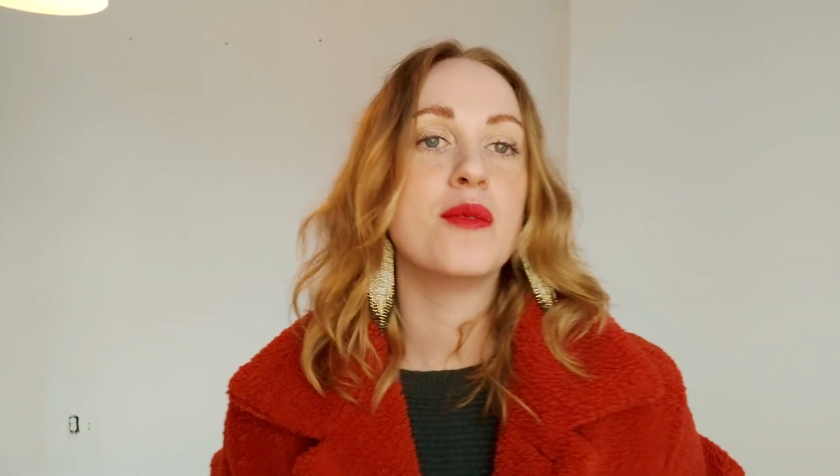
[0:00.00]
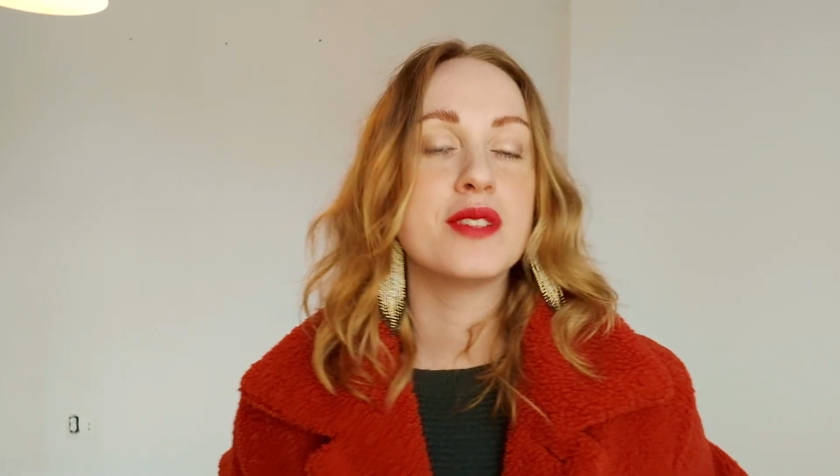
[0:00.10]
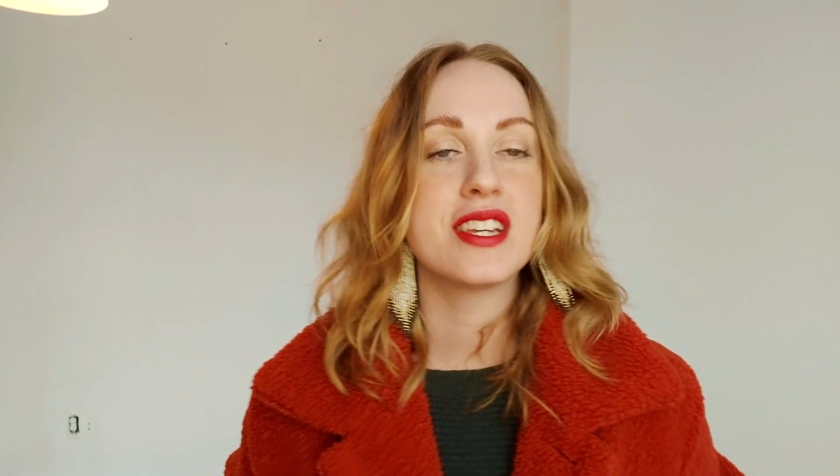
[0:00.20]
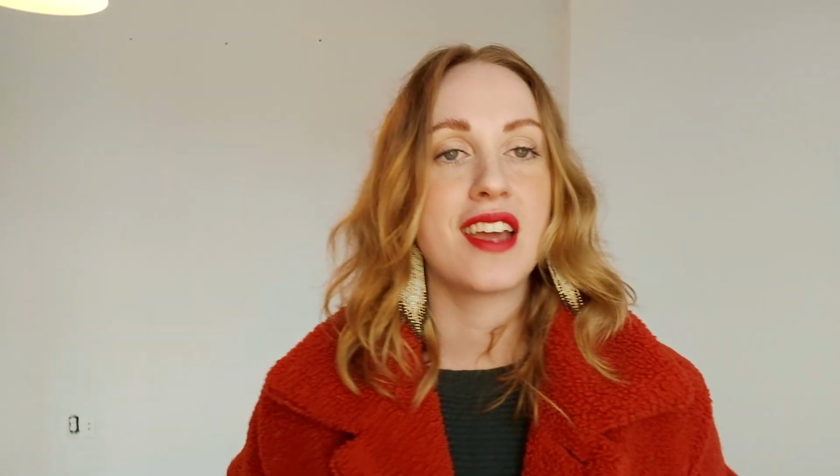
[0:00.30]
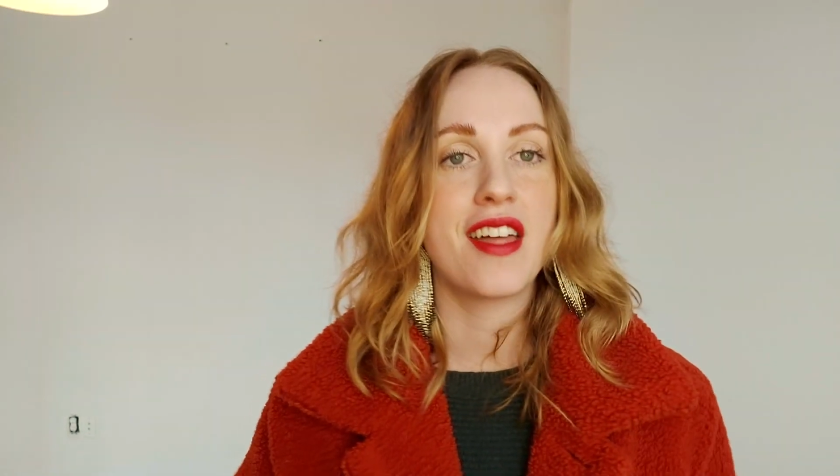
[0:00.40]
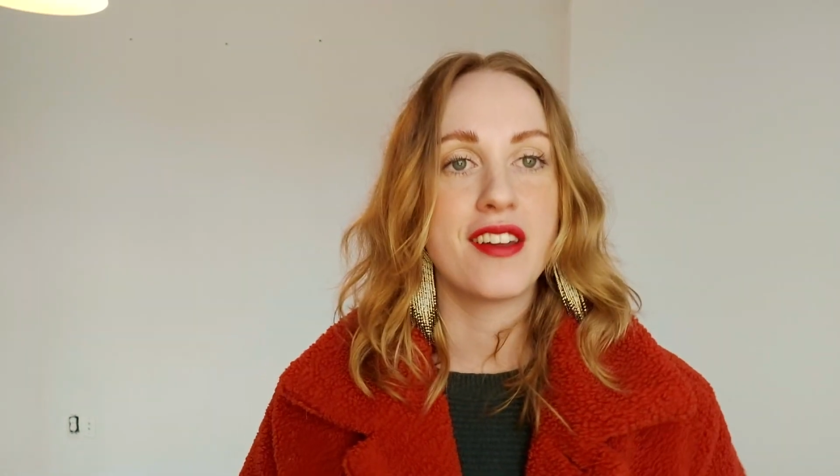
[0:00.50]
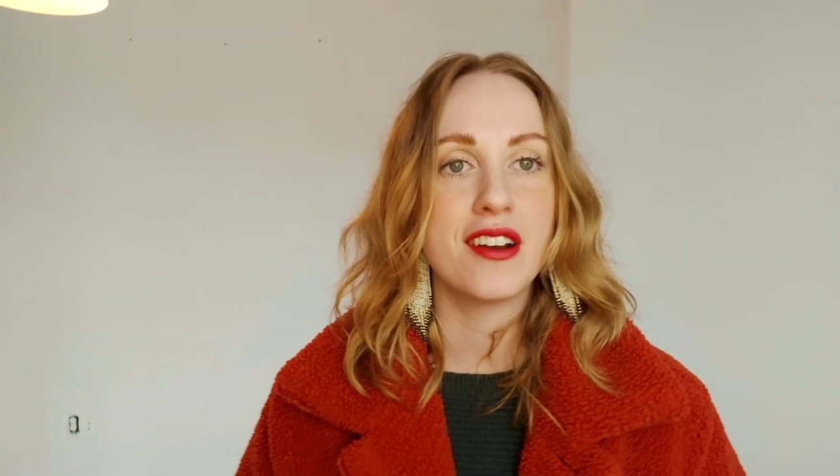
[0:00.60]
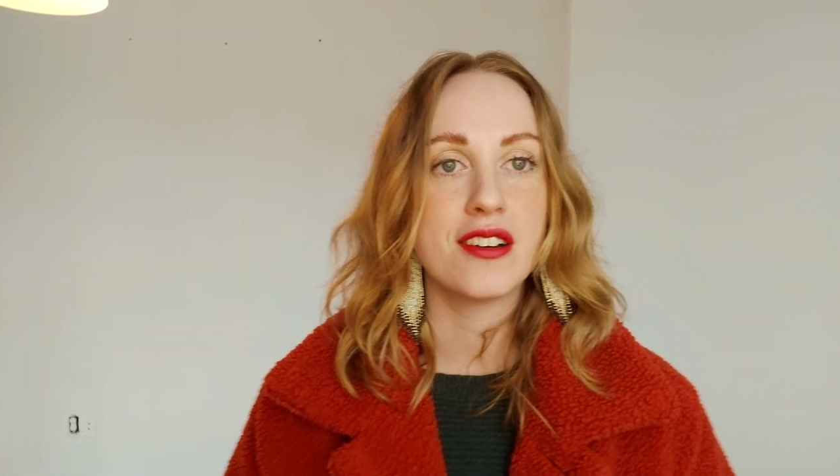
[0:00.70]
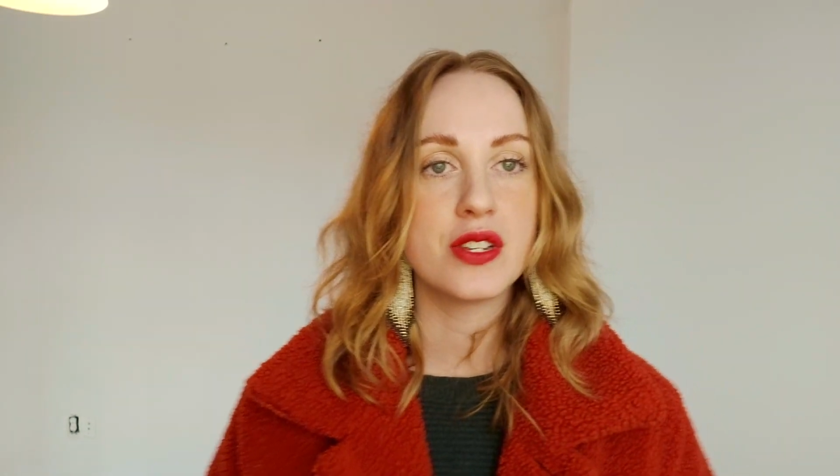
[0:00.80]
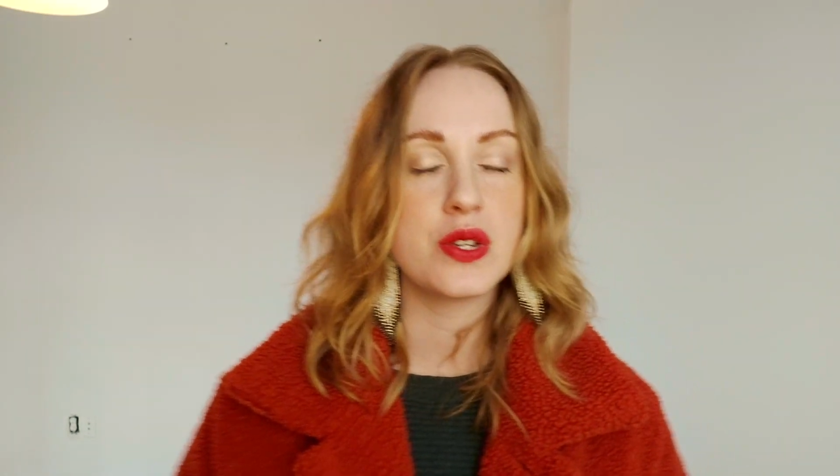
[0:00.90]
together
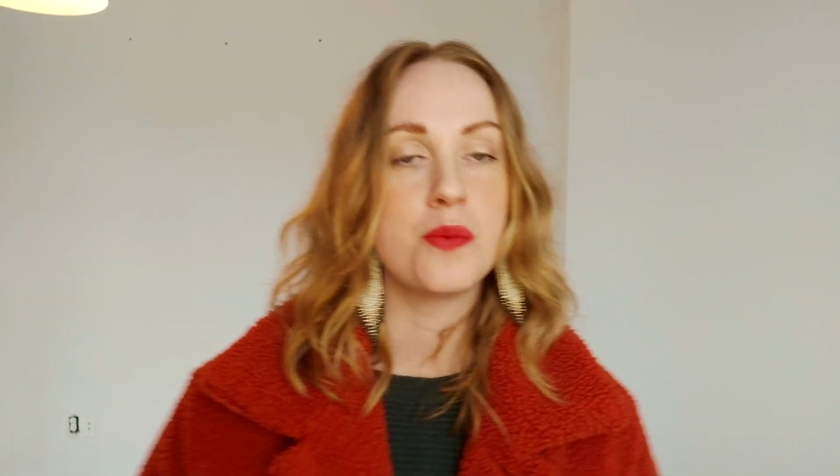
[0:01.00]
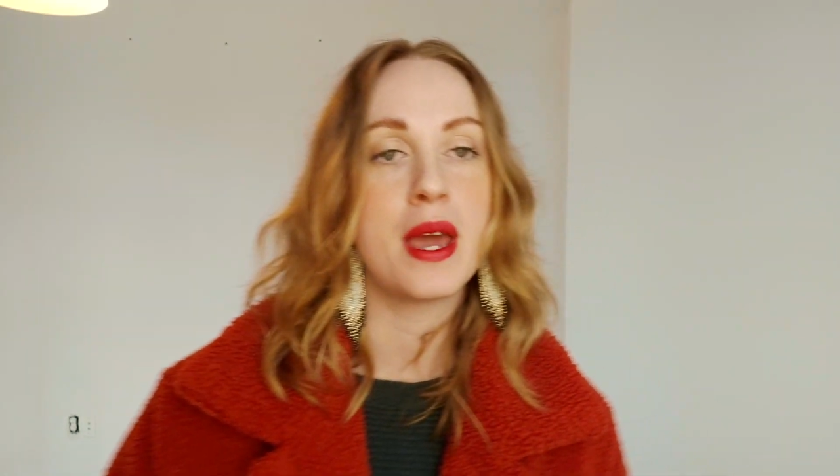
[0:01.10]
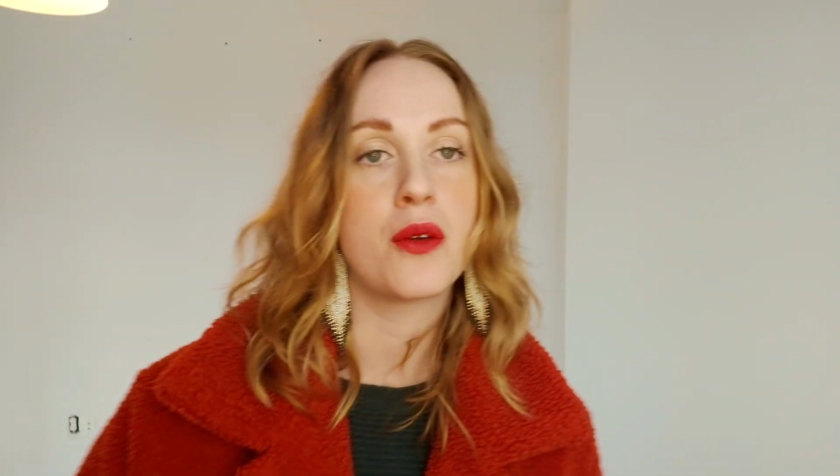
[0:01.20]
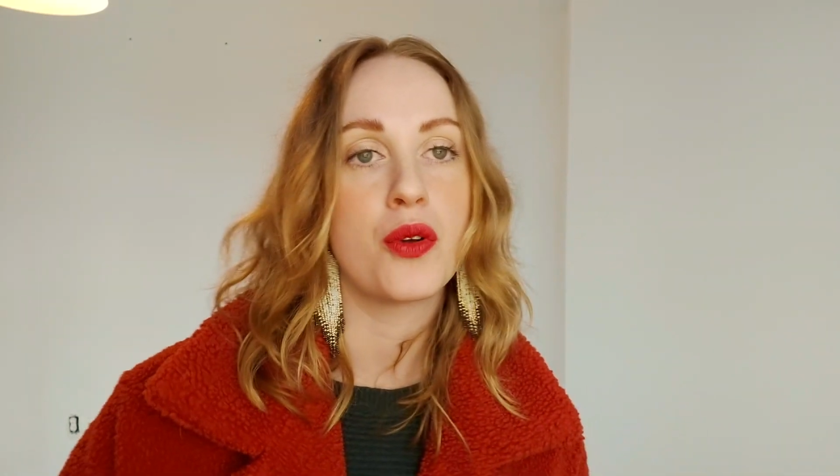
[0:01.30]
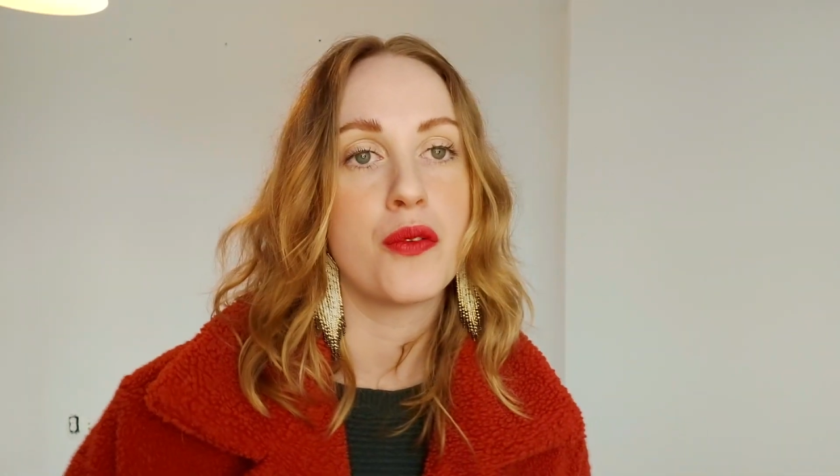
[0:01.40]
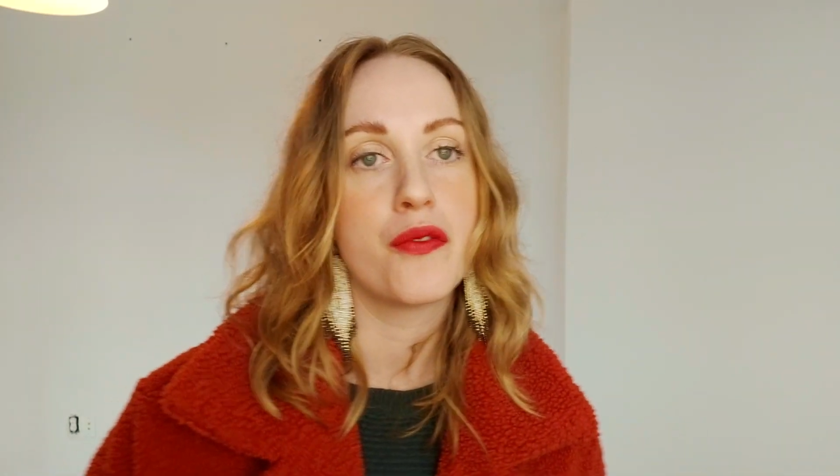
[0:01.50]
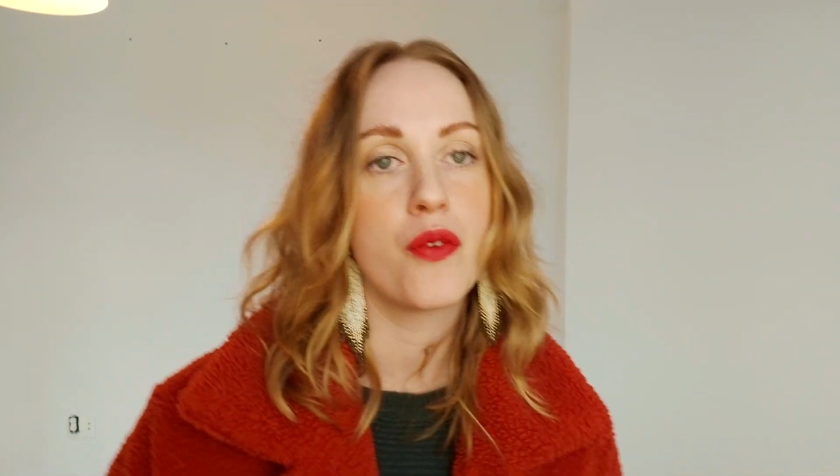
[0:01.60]
to make room